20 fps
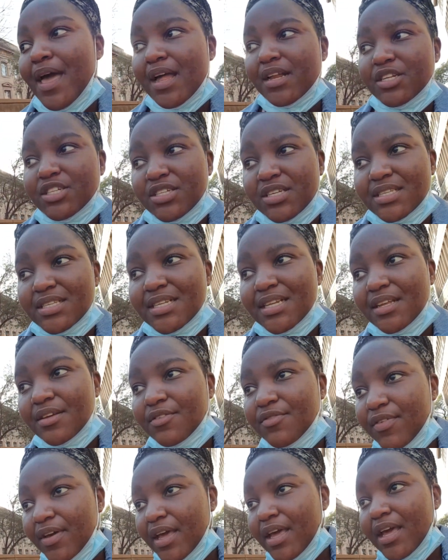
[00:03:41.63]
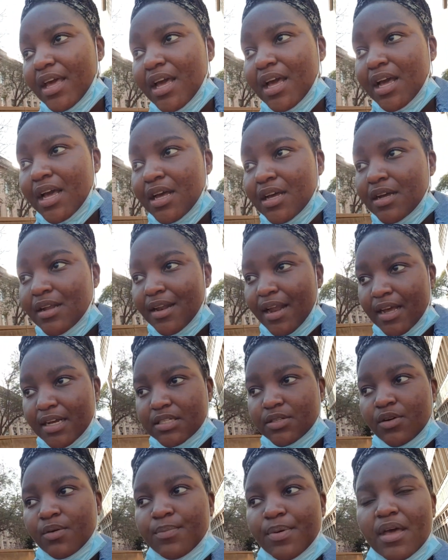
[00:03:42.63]
And she's leaving, like,
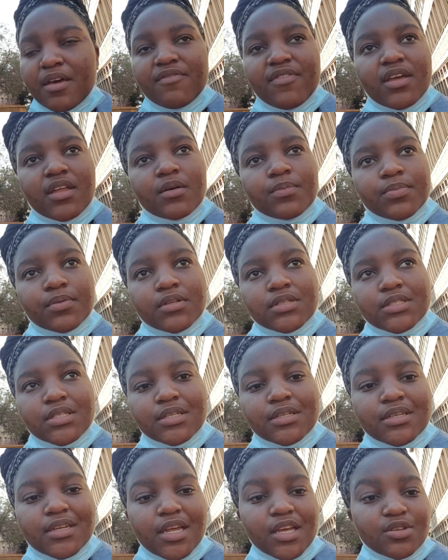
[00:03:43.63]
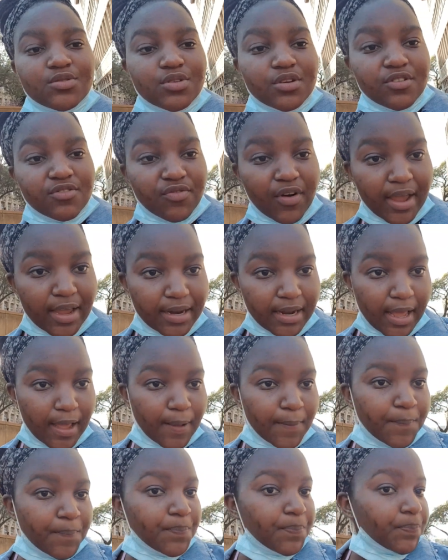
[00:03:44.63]
she won't be available till next week
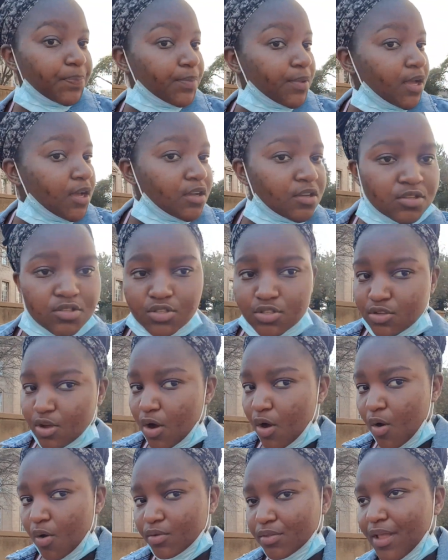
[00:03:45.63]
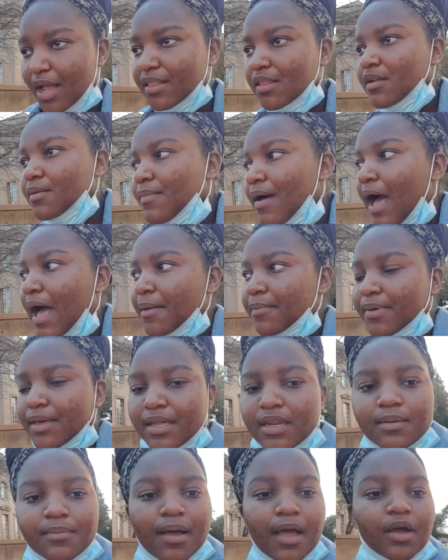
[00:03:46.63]
Friday. So I'm
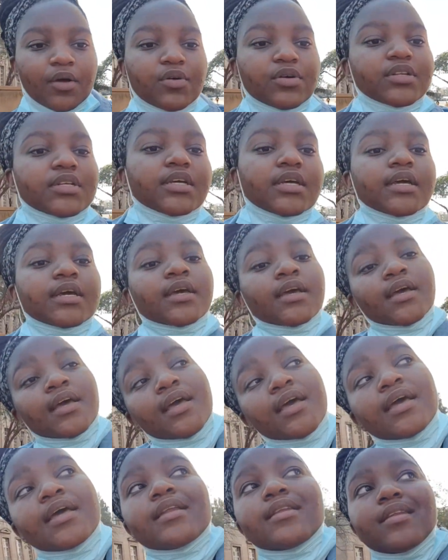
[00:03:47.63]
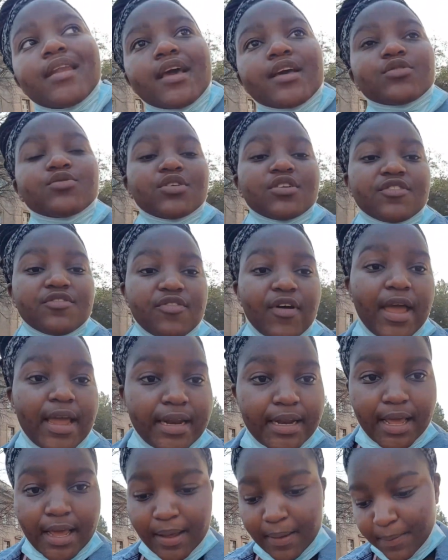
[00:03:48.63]
getting my hoodie next week
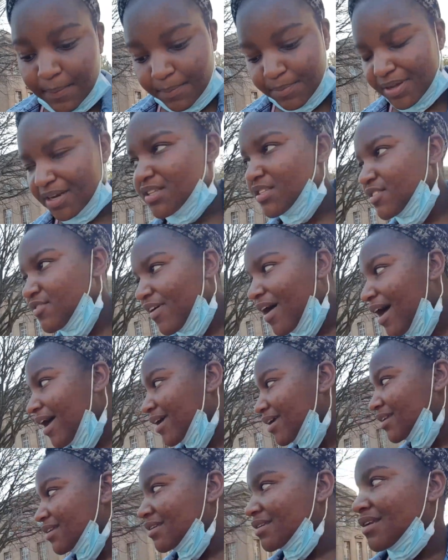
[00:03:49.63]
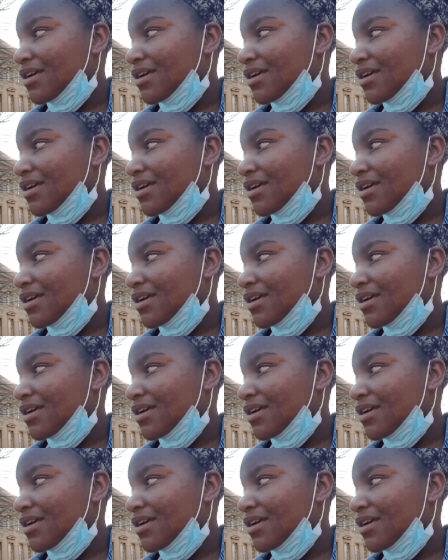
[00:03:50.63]
Friday. But it's fine.